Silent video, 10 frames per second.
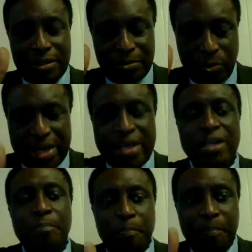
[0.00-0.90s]

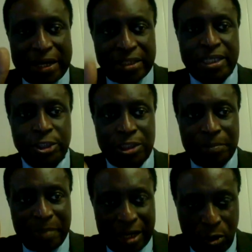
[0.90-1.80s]
real
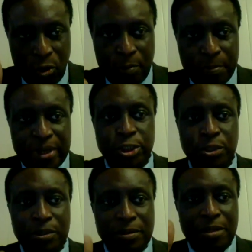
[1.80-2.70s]
partnership and
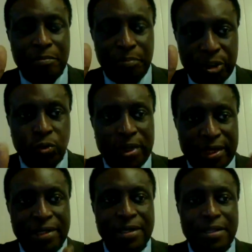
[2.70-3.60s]
cooperation
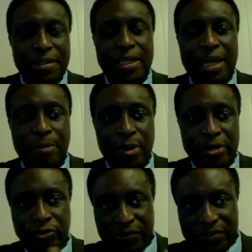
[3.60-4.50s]
between the
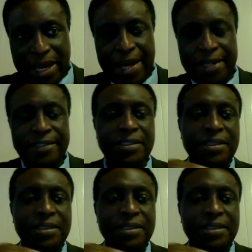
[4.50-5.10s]
laboratories and